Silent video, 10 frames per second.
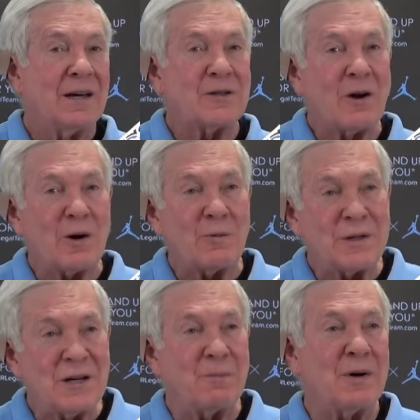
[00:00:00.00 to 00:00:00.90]
It's harder
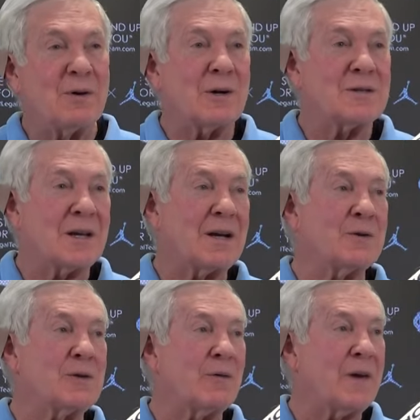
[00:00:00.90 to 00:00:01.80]
with tempo because they
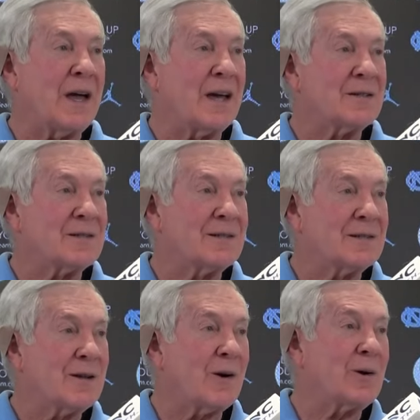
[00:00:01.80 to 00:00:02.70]
go so
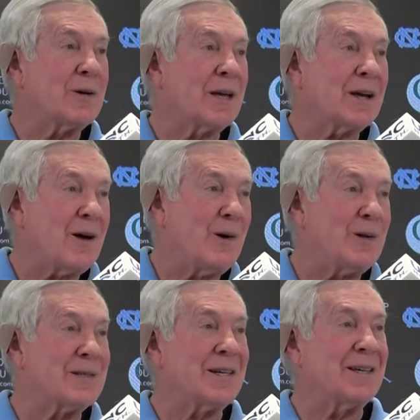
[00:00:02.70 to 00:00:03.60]
fast. It's harder to get
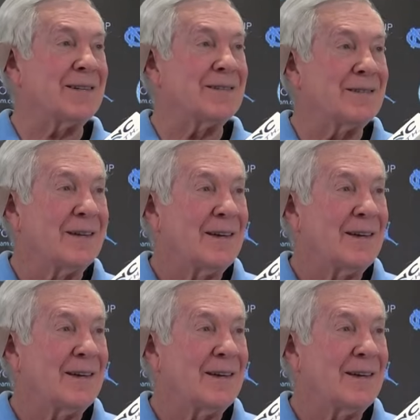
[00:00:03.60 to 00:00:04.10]
calls in.